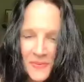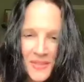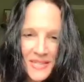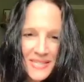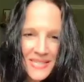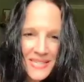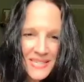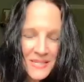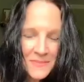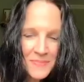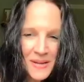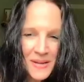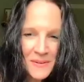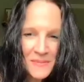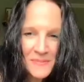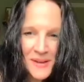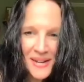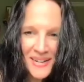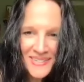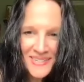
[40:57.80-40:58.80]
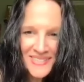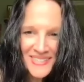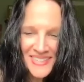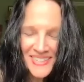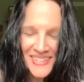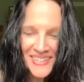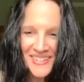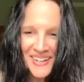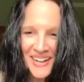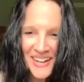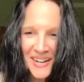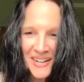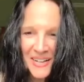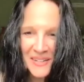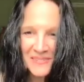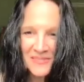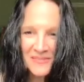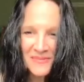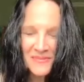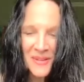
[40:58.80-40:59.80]
this has been amazing. I
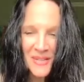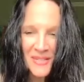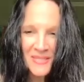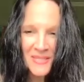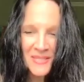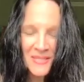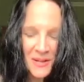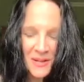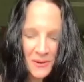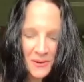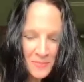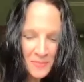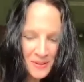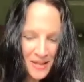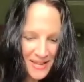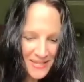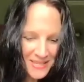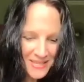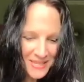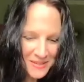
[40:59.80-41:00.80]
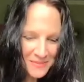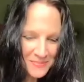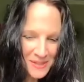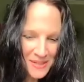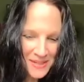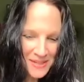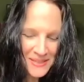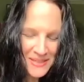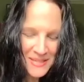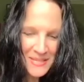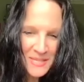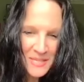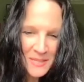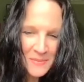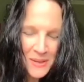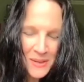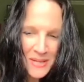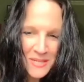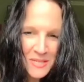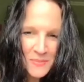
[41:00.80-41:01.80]
have been so blessed to be in this
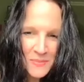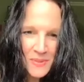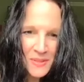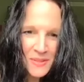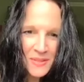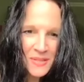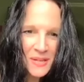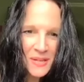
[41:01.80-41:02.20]
space with